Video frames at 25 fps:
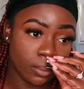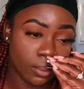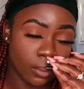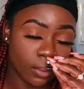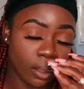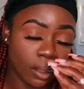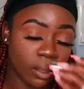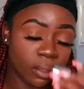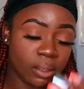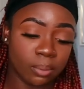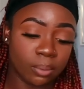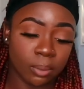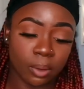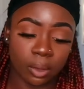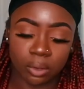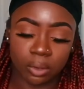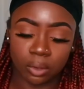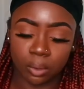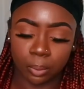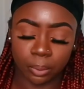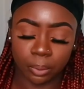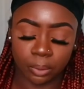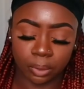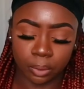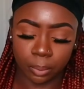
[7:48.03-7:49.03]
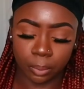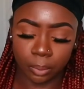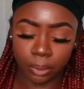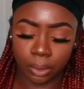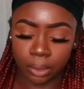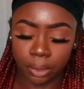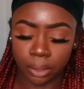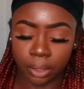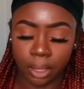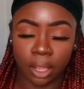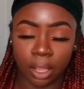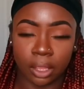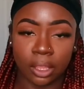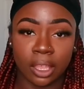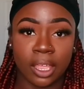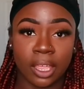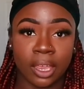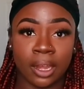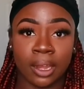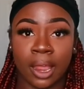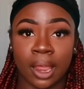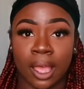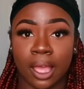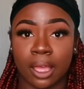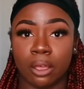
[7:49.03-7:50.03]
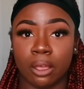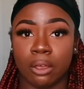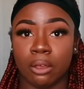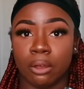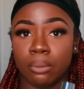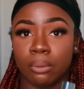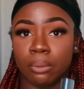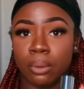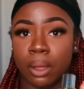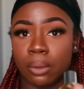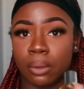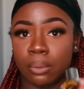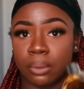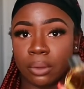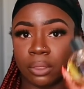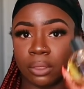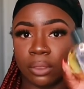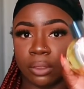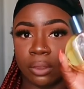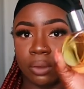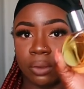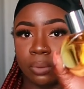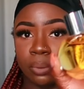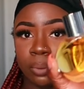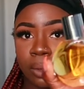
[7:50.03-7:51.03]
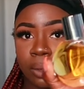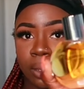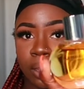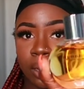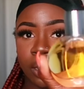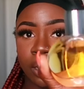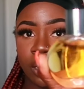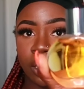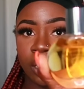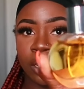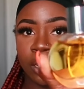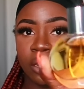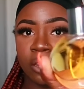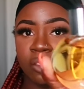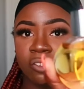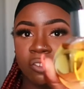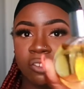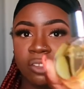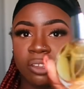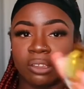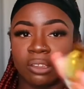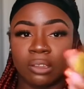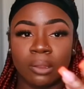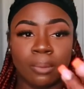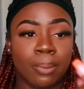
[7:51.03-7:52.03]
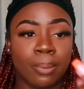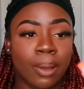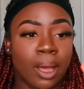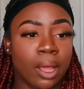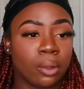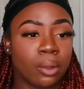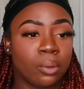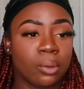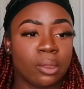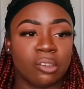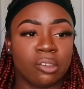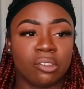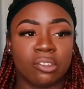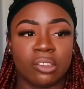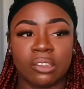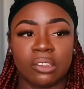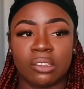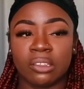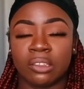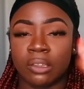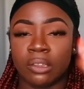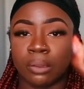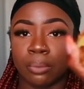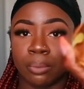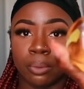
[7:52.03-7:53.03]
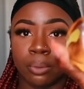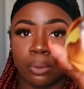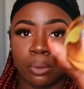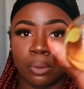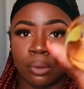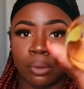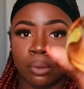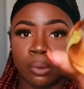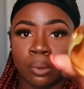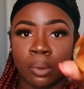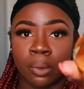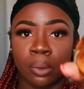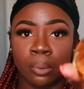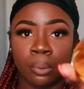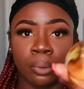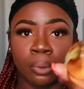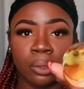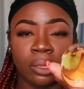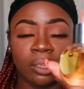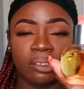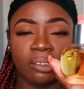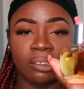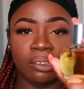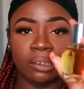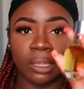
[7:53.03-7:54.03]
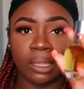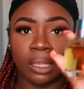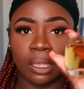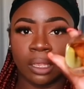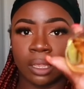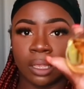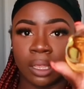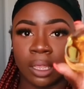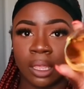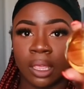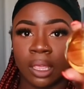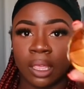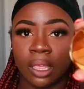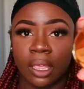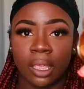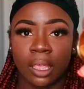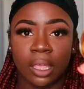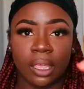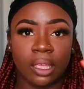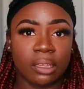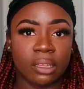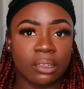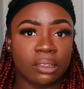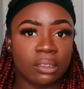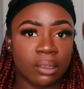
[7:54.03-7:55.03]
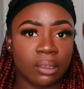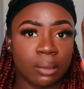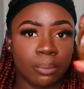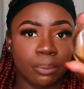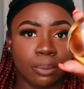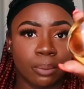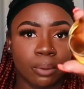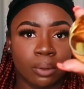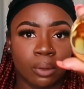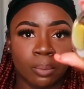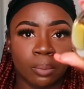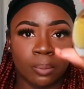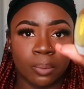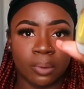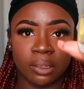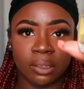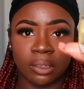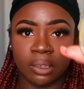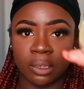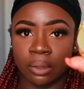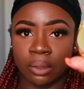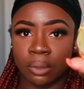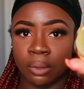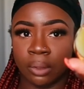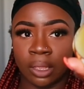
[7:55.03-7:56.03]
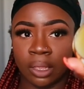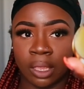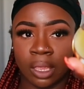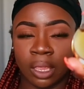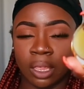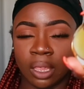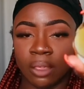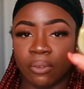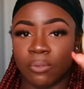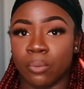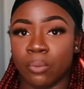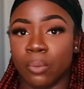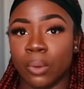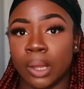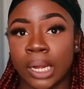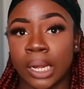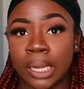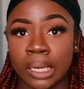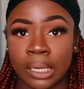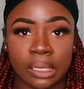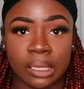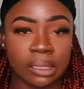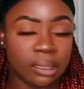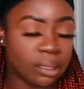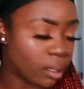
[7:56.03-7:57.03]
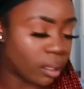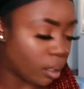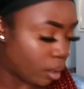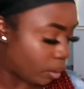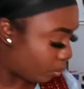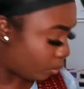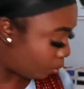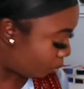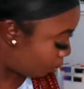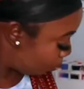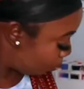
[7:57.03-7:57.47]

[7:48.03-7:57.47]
it smells super super good y'all you cannot go wrong with this one and it's just the bottle is just simple really sleek and simple but still give what it needs to give